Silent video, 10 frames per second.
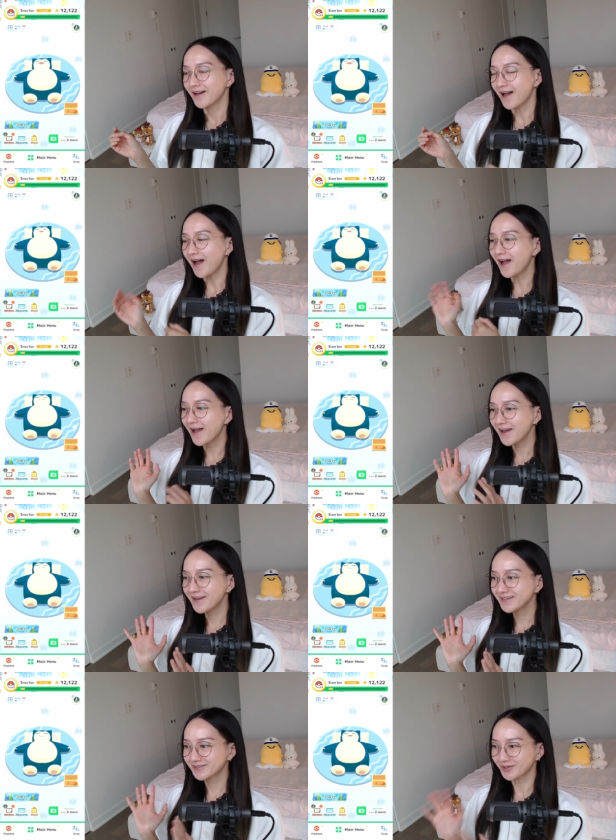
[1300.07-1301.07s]

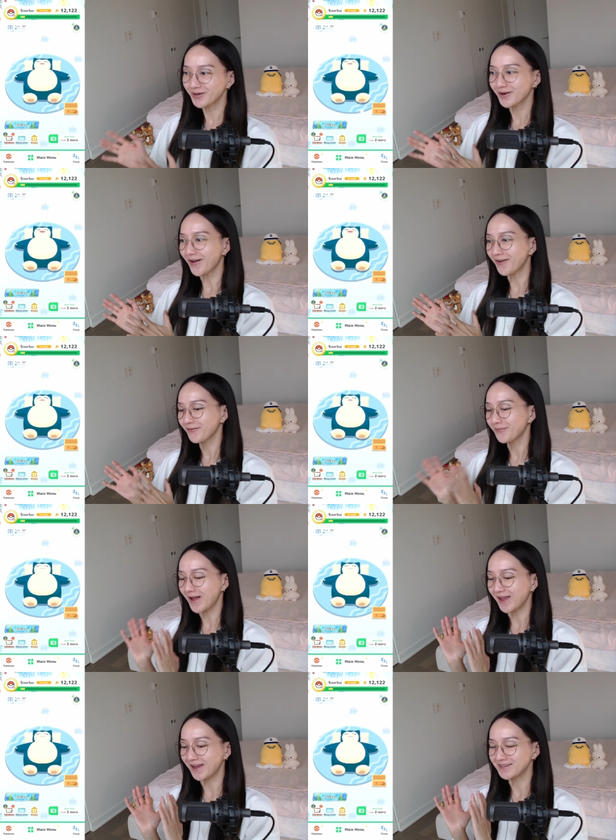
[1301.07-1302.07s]
I started off
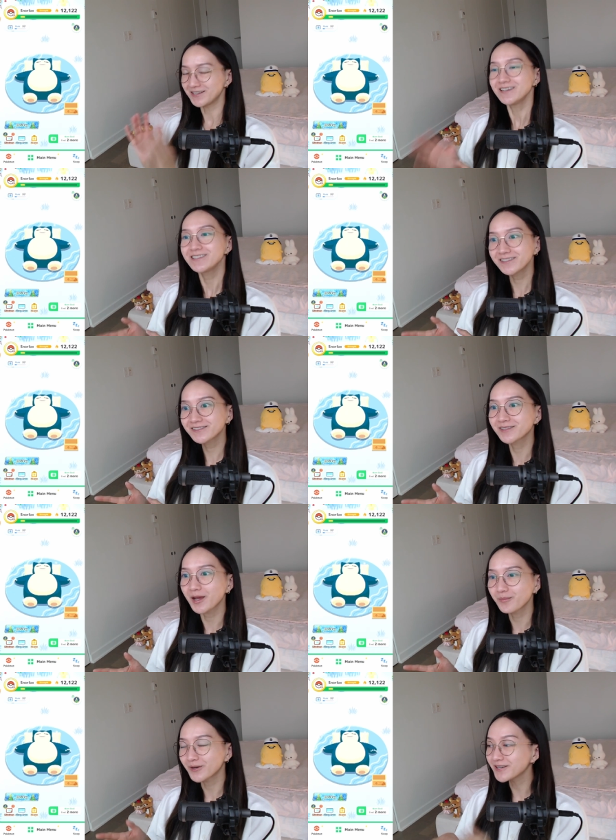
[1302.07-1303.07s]
by changing his
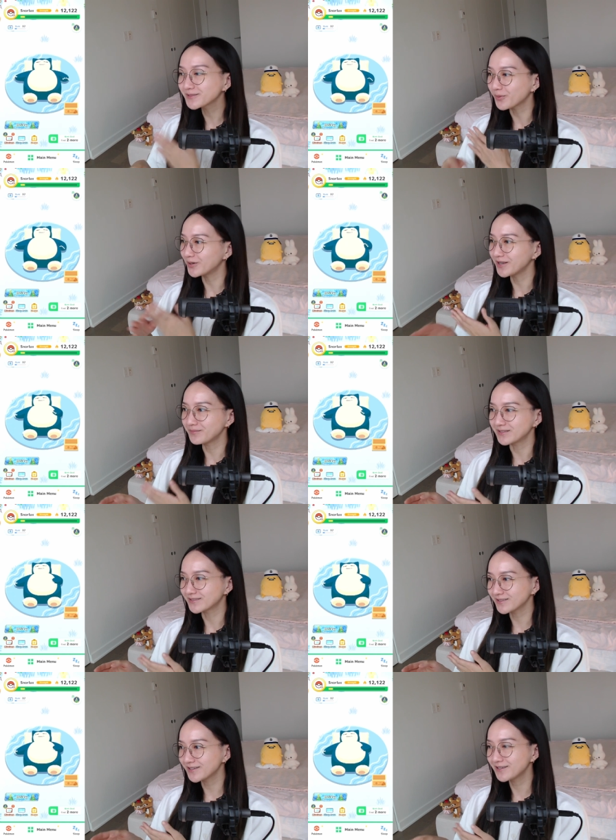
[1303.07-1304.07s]
diapers, putting him to
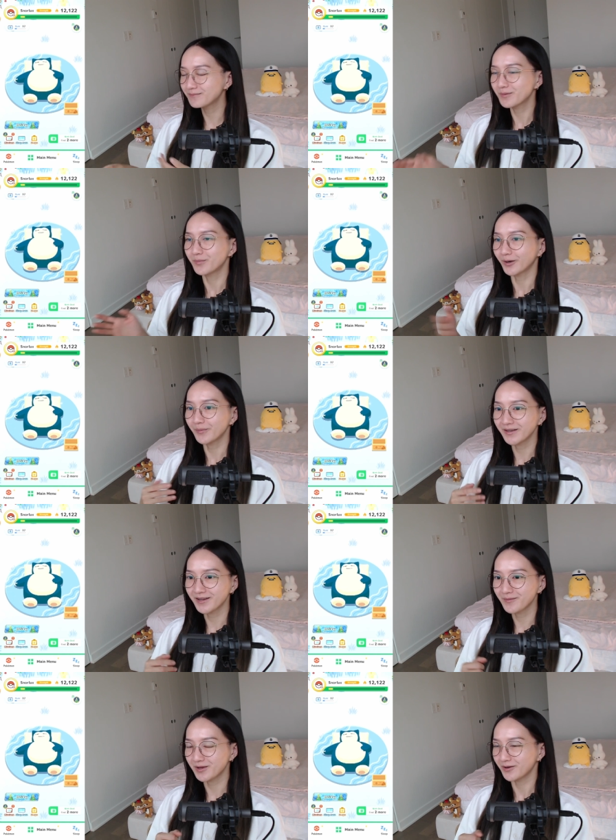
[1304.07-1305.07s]
sleep, burping
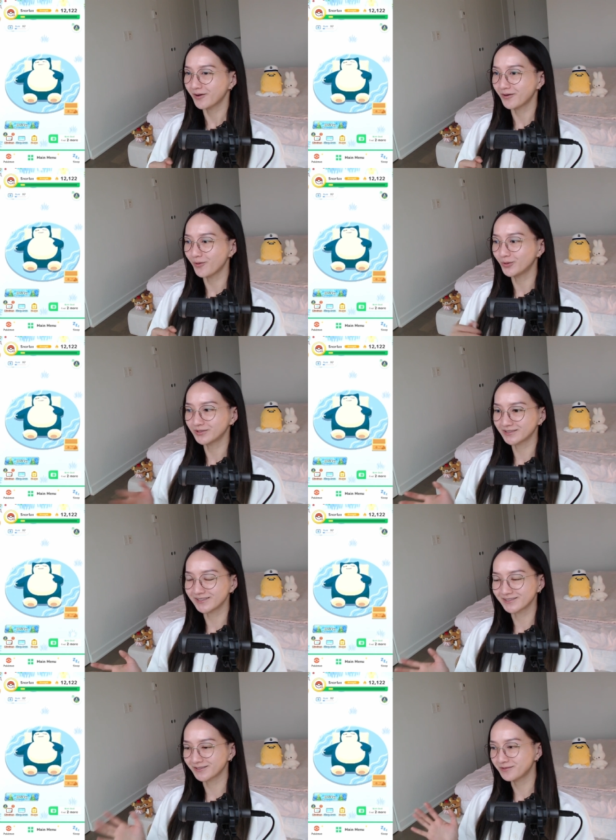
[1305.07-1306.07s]
him, you know, older
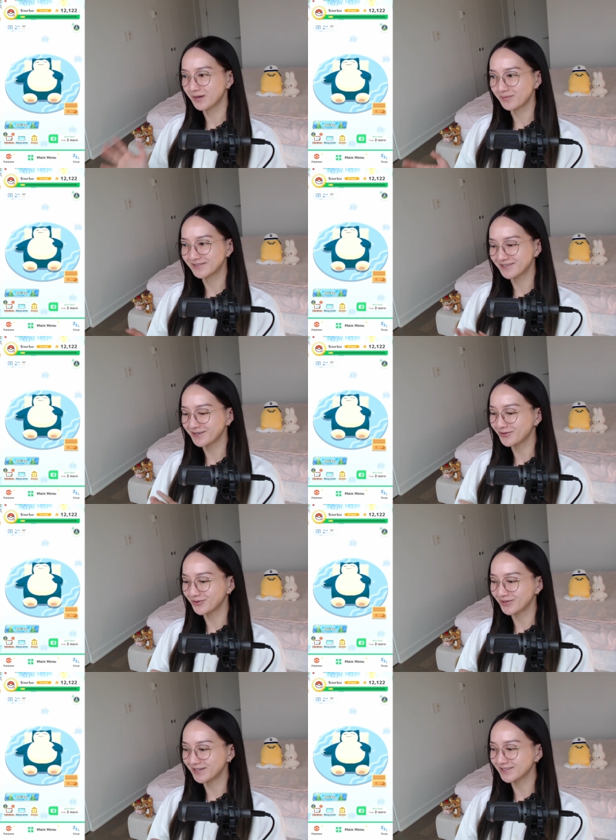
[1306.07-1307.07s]
sister babysitting
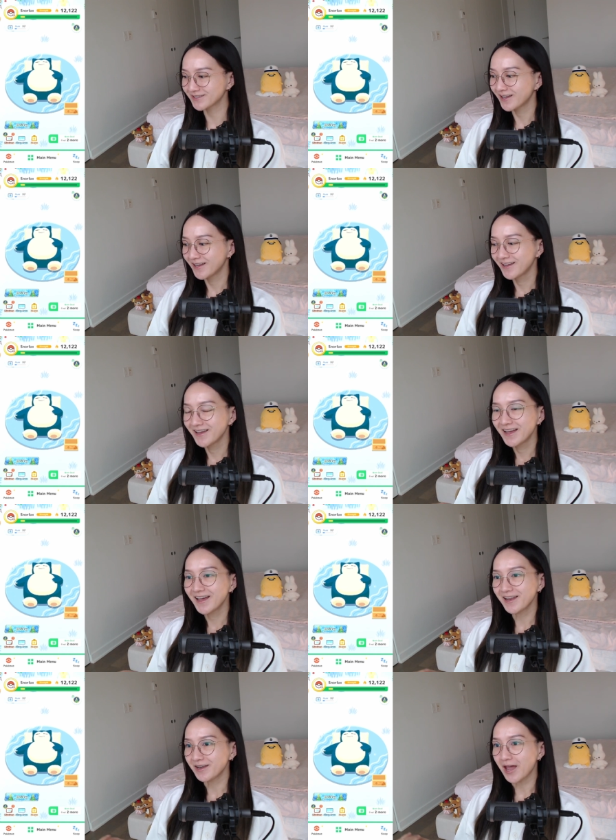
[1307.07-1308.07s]
duties.
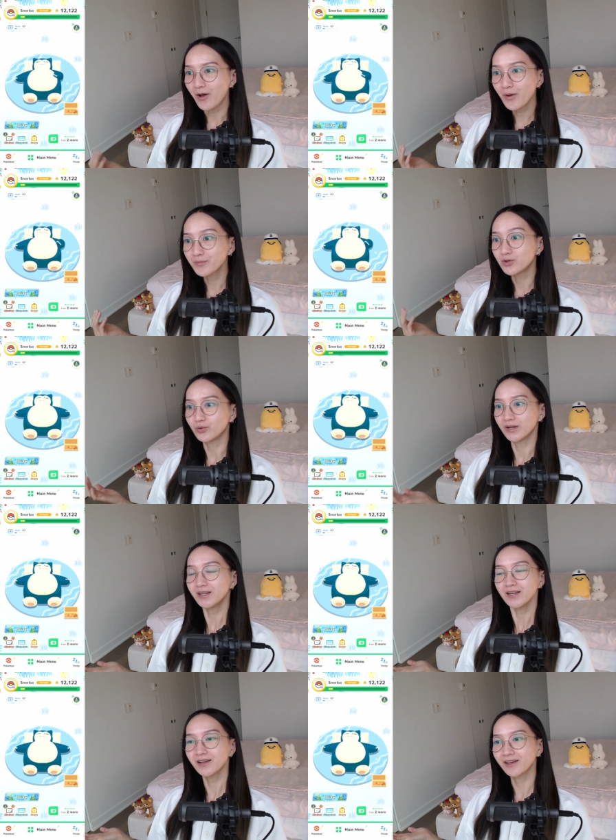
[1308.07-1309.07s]
And now I'm
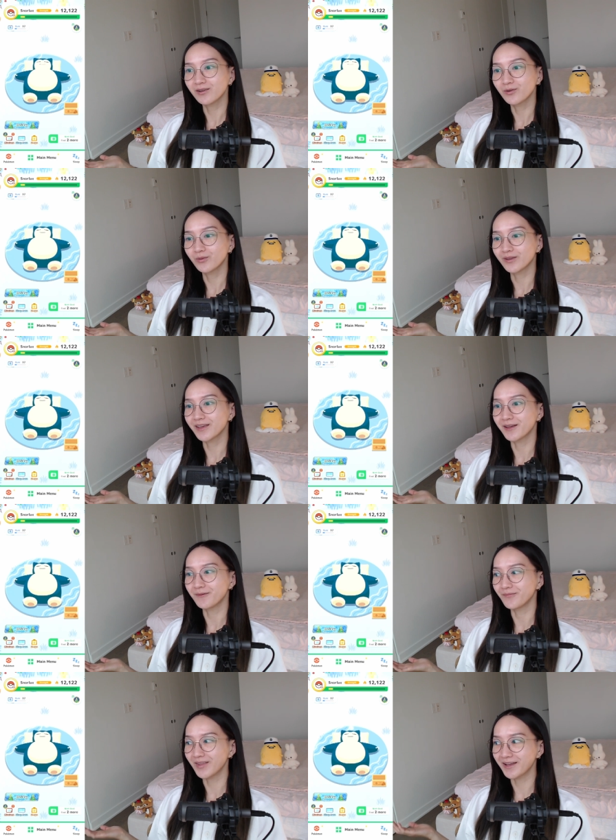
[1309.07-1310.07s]
drinking with
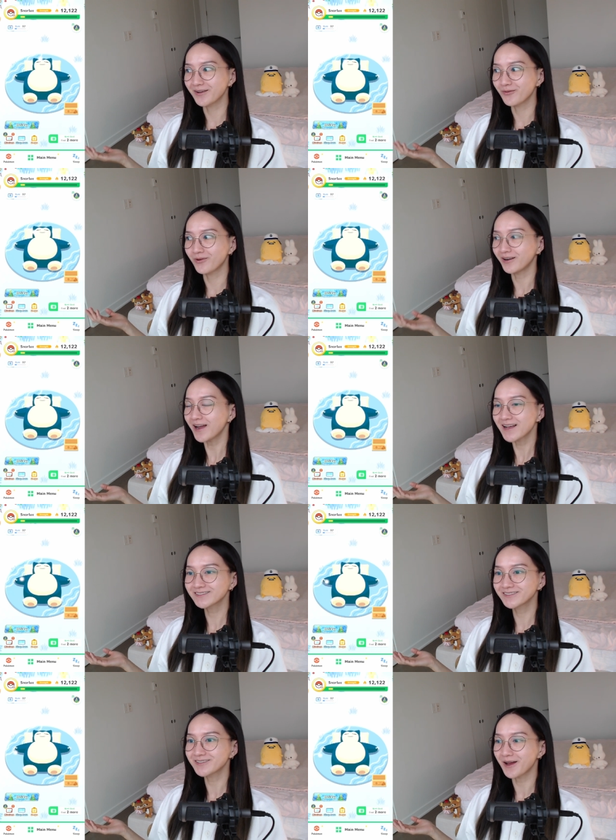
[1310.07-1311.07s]
him. Like, where
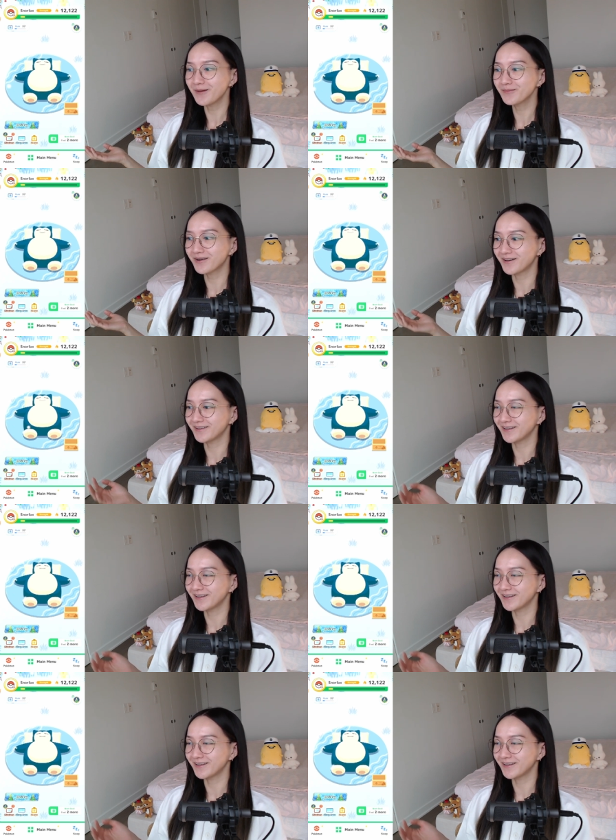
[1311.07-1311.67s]
has the time gone?